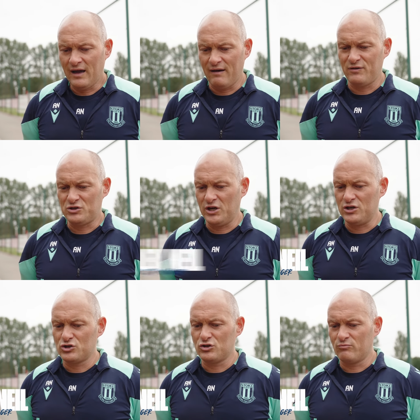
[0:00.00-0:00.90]
every
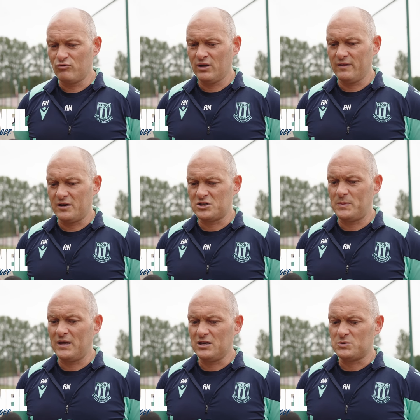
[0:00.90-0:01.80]
changing room, really, their
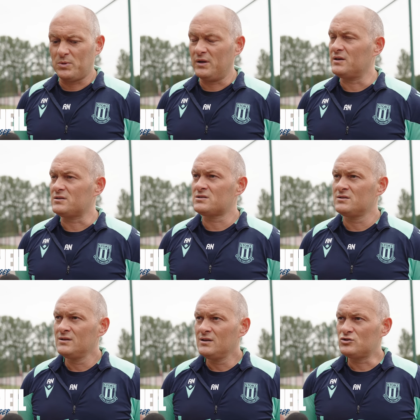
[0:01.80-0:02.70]
experienced
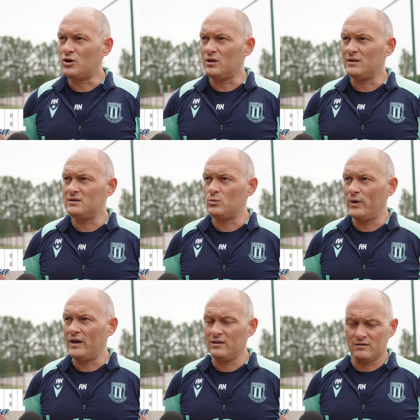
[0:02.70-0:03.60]
players sort of lead the
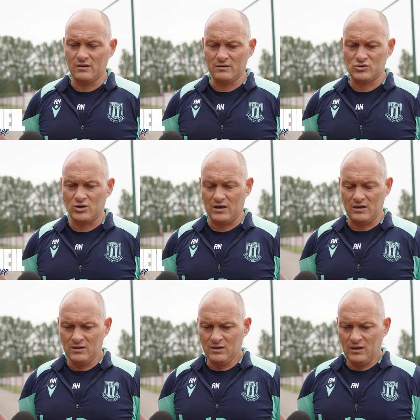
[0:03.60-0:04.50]
way and, and sort
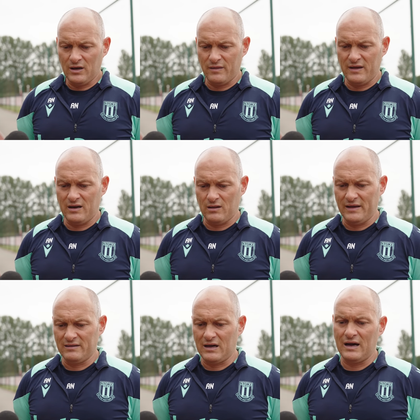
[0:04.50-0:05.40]
of are there to
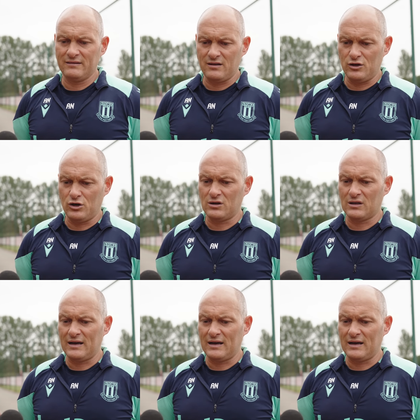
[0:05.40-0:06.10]
lend a hand to the younger